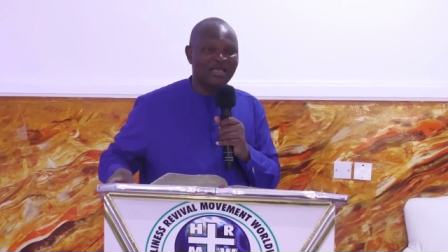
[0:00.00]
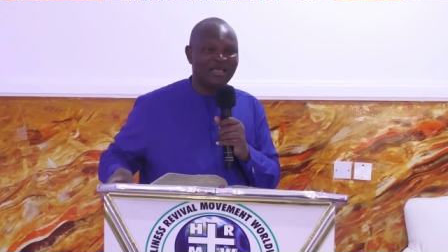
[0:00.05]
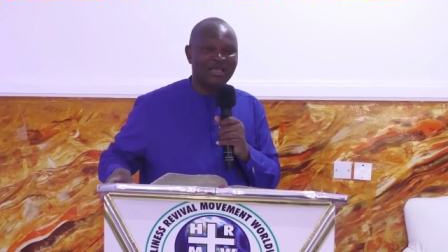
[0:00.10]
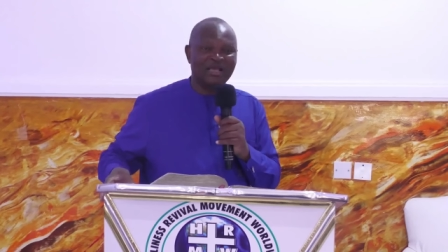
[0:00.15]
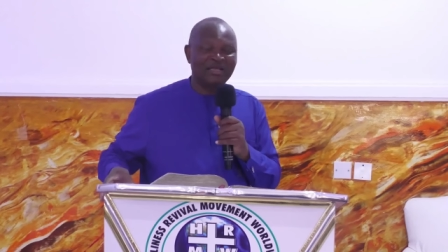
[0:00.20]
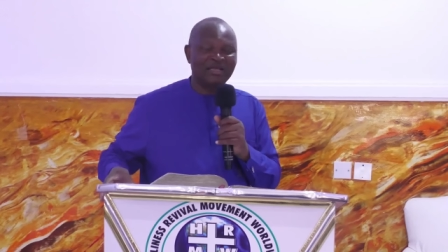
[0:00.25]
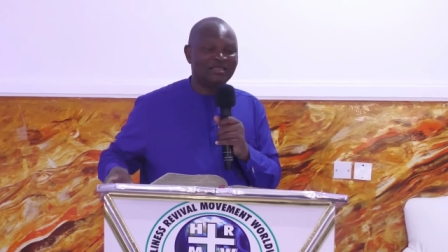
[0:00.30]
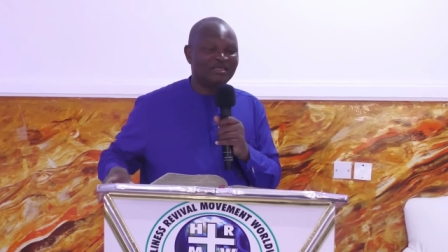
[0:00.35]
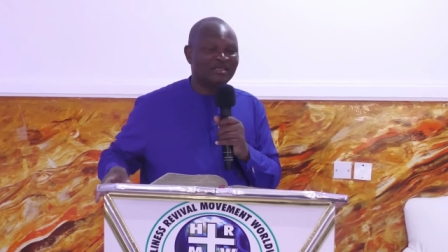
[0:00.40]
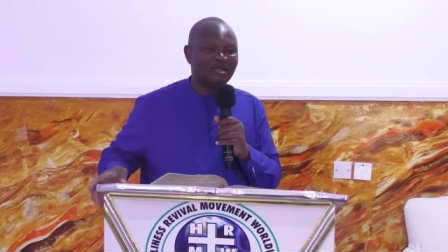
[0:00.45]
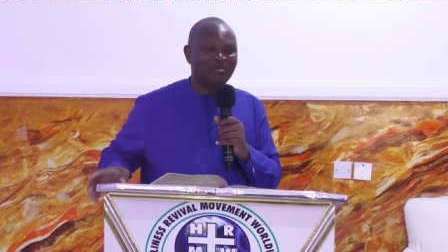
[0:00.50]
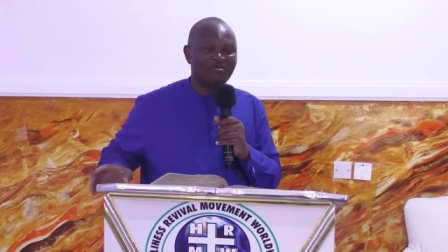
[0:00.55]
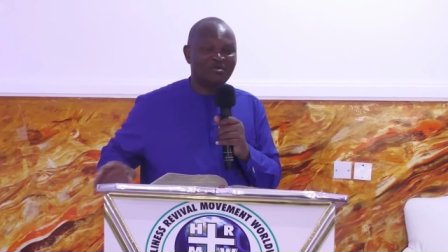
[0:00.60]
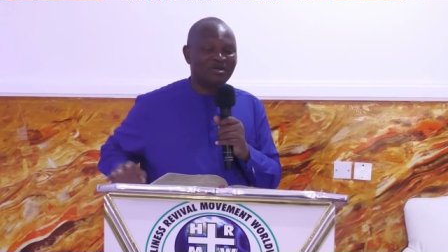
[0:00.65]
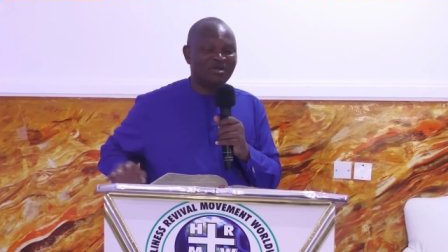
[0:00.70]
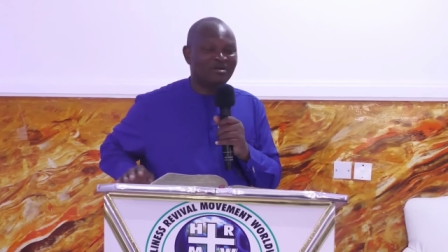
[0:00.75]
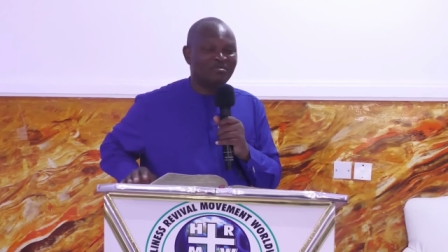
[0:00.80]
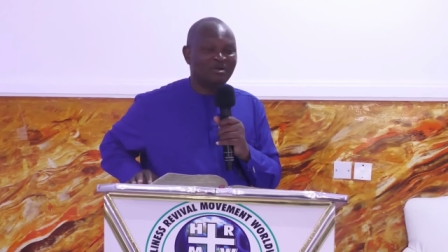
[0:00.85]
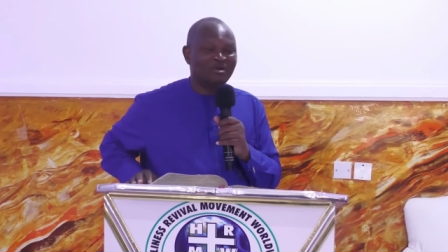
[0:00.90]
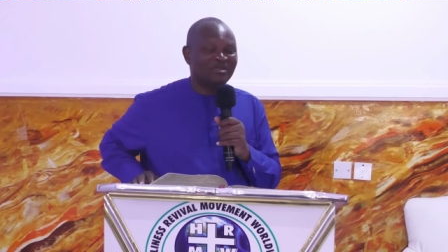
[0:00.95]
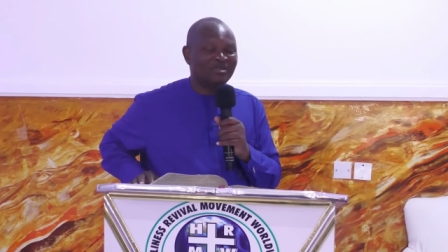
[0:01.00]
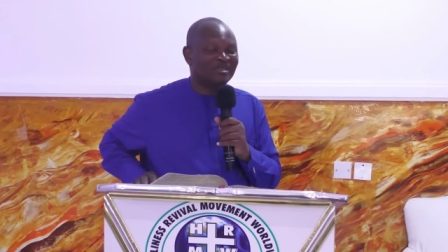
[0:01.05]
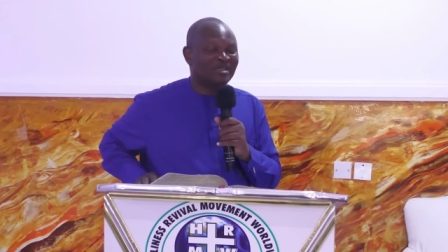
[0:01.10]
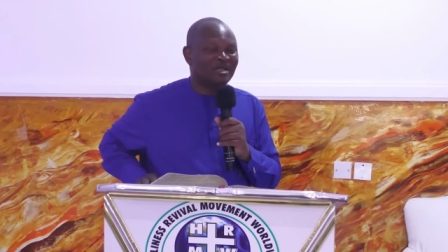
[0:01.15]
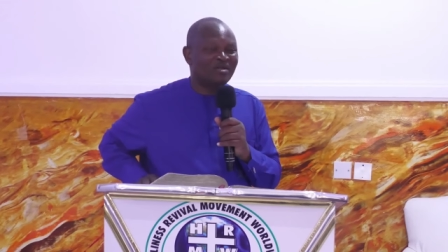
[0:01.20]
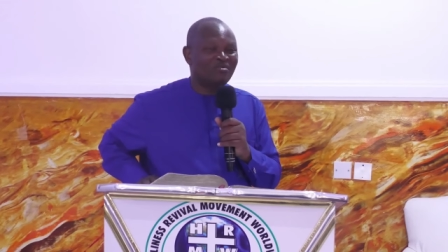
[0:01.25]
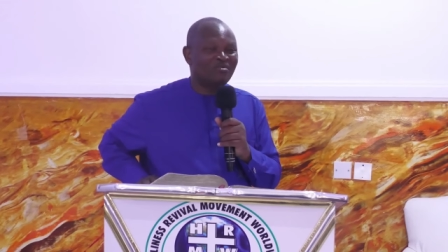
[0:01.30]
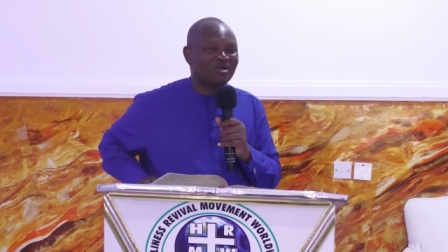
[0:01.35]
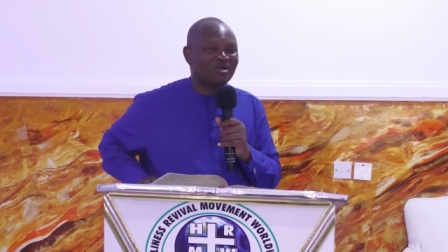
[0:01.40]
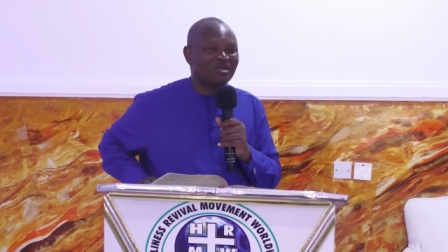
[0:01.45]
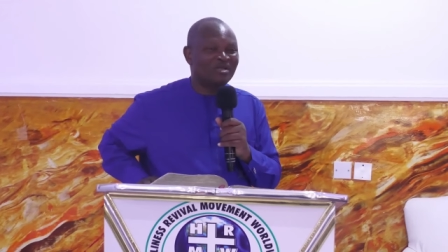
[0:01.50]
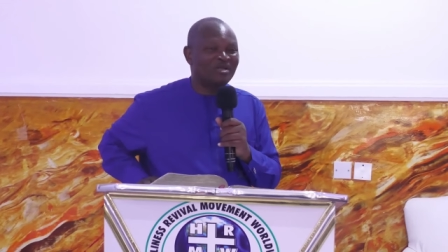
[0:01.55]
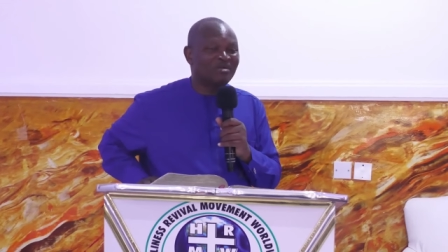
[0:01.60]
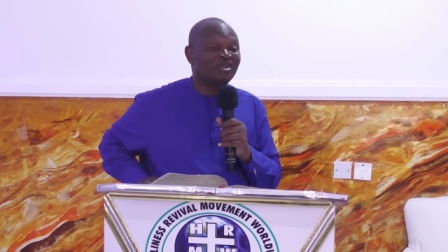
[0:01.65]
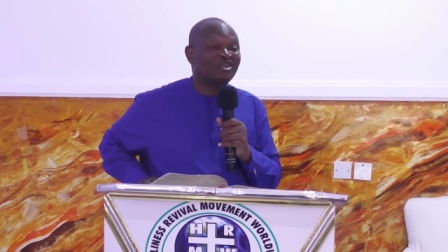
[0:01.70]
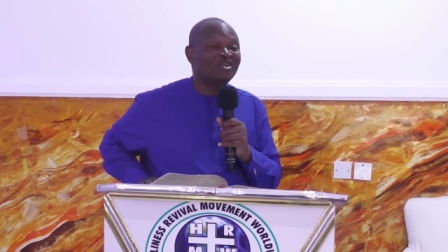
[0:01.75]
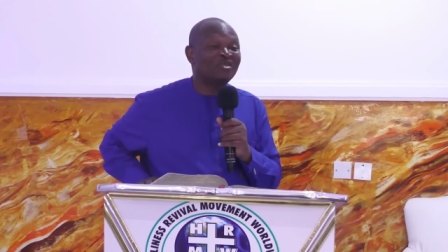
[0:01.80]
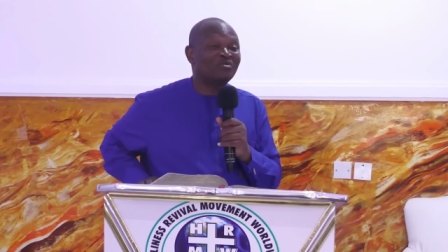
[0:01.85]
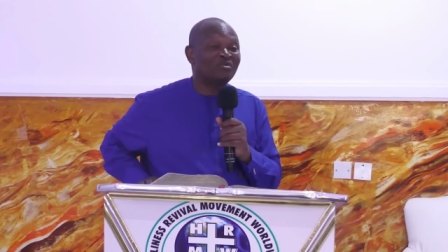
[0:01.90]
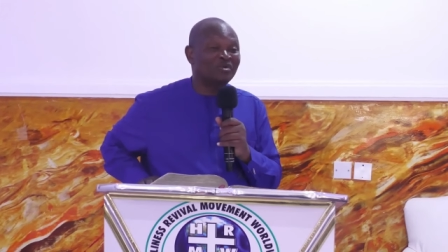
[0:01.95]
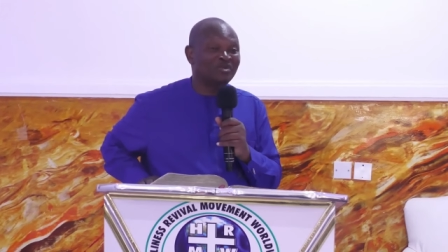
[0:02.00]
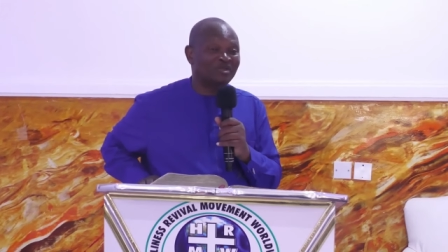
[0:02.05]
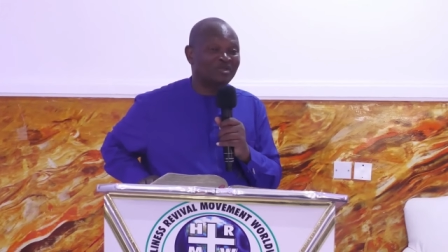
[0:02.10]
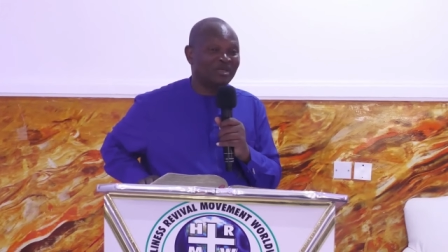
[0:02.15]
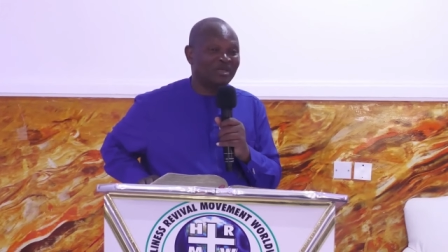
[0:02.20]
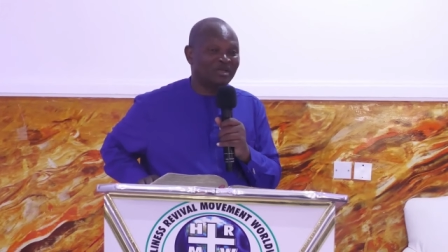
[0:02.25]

can't stand what the, stand what the machine will say.